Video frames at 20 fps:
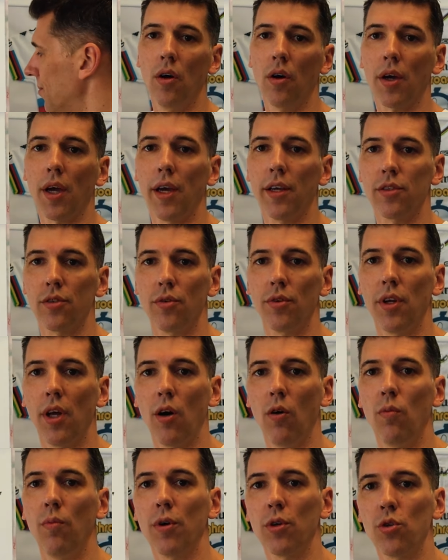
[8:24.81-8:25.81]
Okay, so
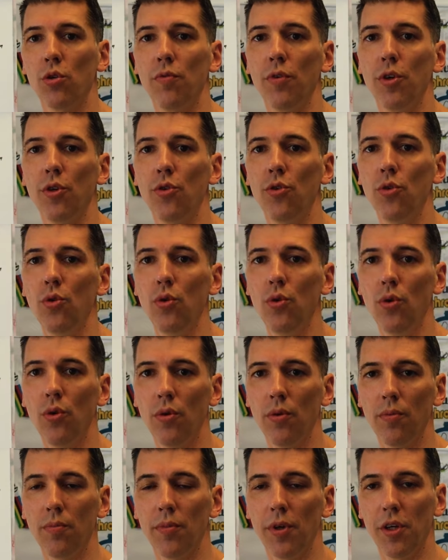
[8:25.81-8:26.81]
now what do we
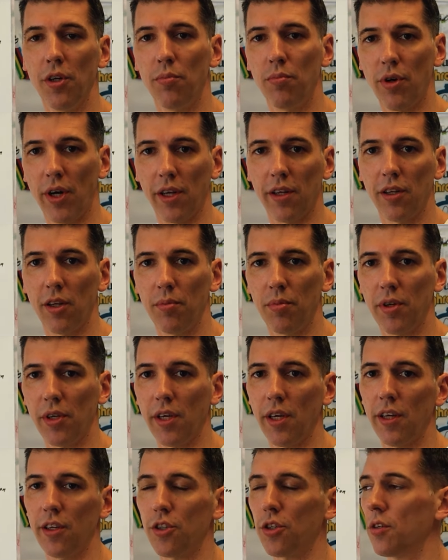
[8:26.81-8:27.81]
do in a practical
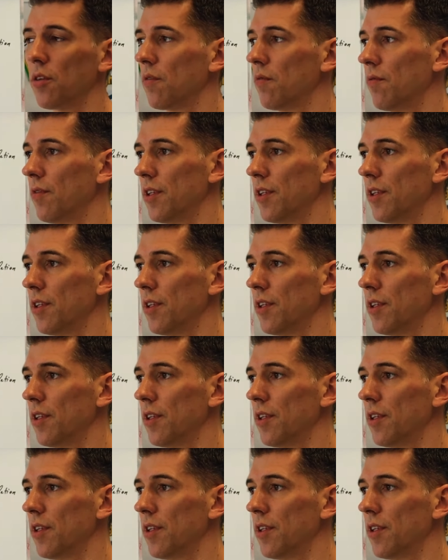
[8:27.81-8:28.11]
application